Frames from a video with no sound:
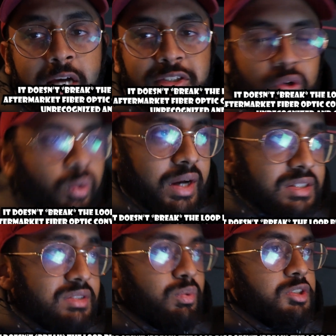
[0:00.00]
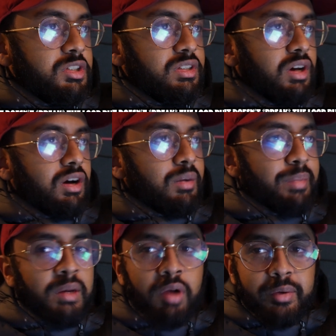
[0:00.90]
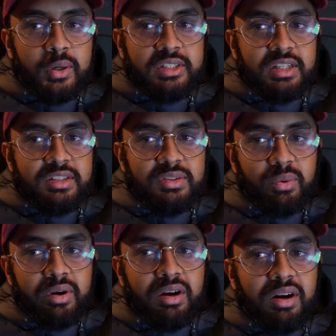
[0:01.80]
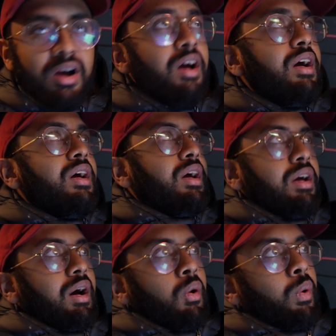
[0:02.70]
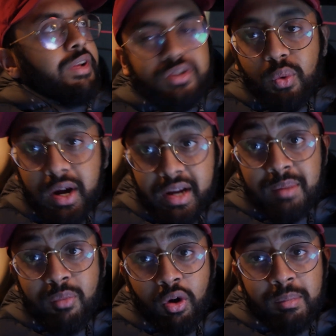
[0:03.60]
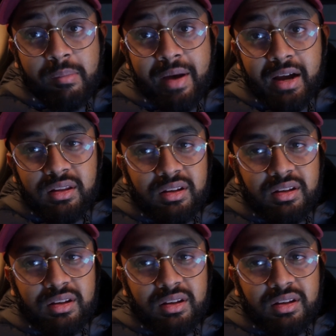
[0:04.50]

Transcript: S O S, which is uh, B M W Assist, where, well, it doesn't work anymore, but back in the